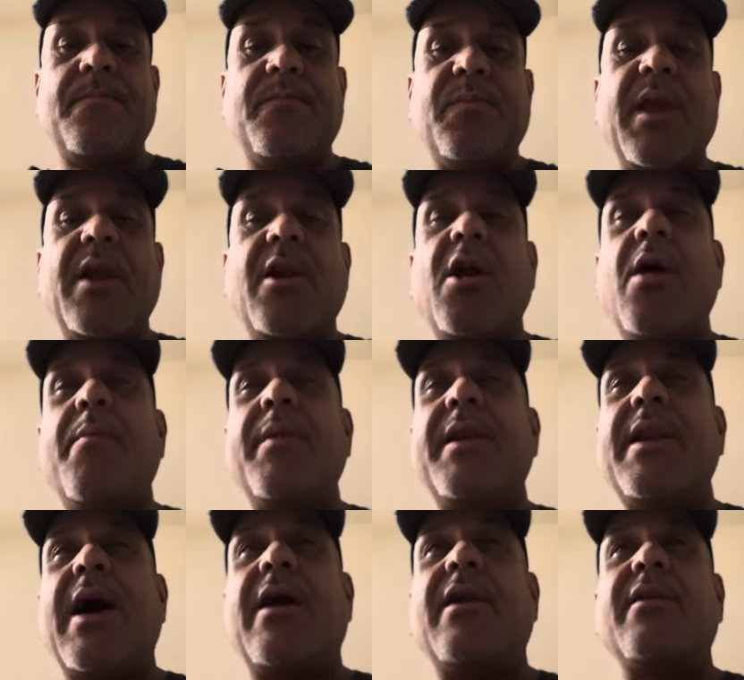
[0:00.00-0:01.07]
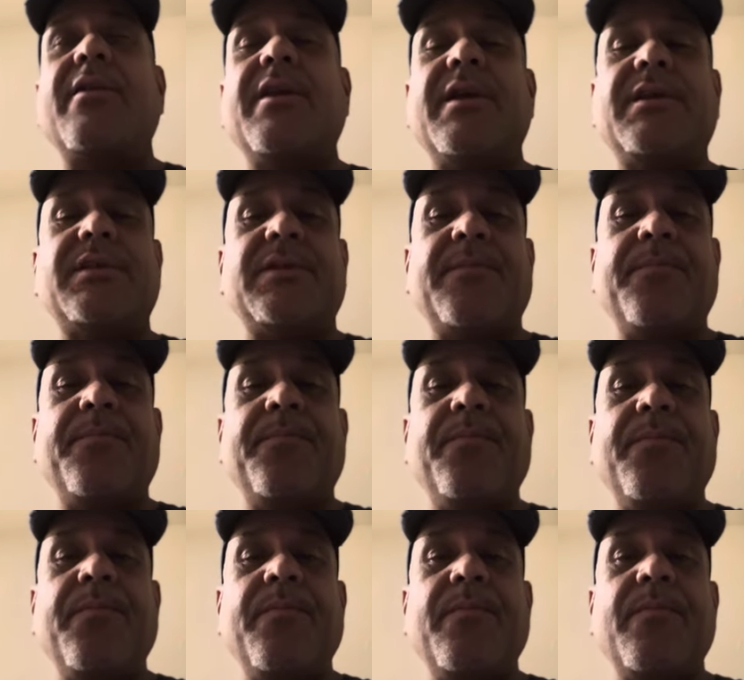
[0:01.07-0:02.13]
And coming out of this.
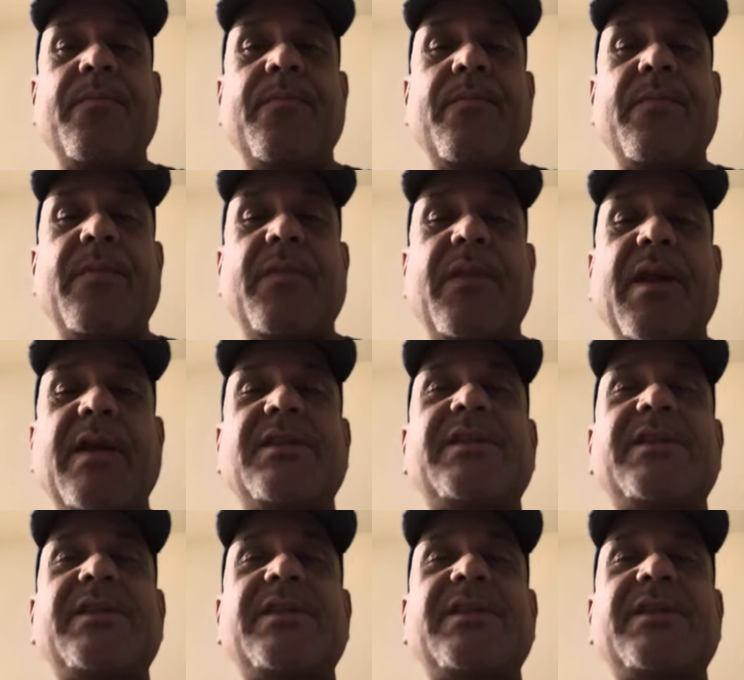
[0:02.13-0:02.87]
And